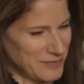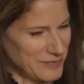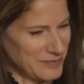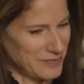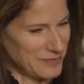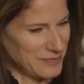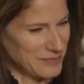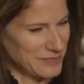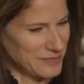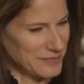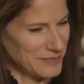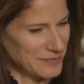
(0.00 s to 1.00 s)

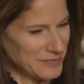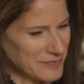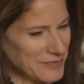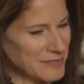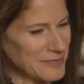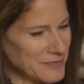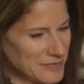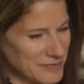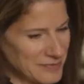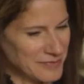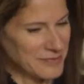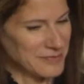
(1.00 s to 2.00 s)

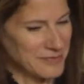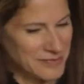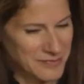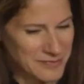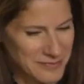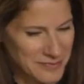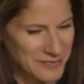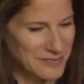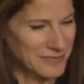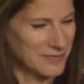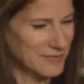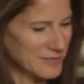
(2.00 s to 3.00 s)

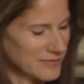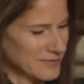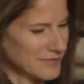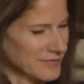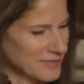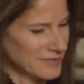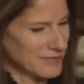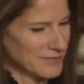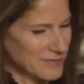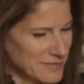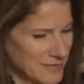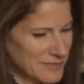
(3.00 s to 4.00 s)

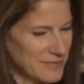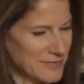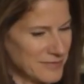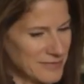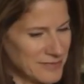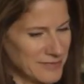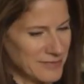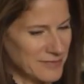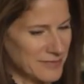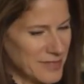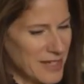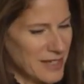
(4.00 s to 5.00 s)

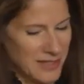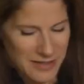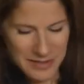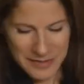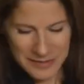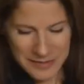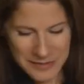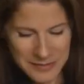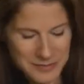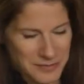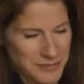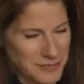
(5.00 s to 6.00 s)

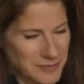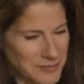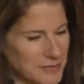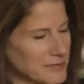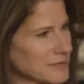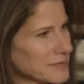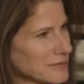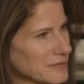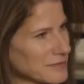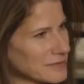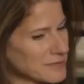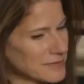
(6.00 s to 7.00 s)

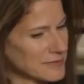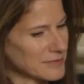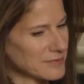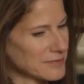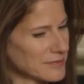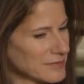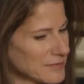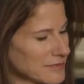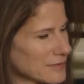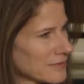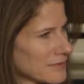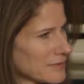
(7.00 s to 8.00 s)
No words are spoken by the person on screen.